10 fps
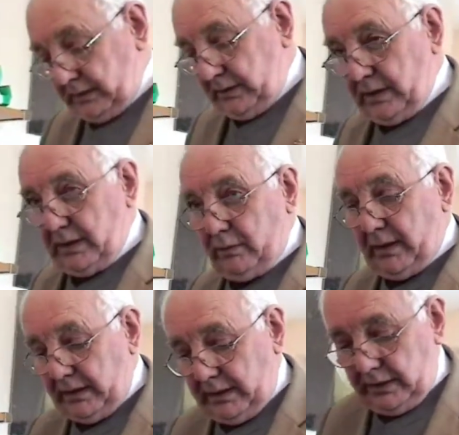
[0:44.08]
This is
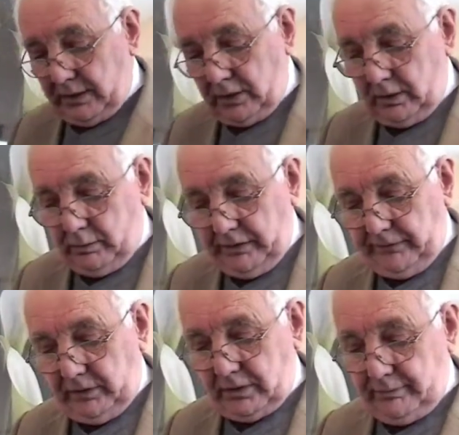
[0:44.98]
one in the top where
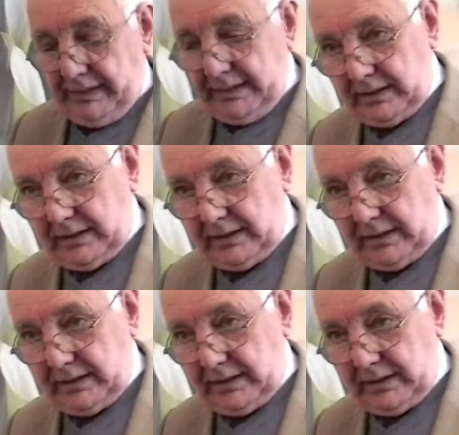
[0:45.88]
you've got some back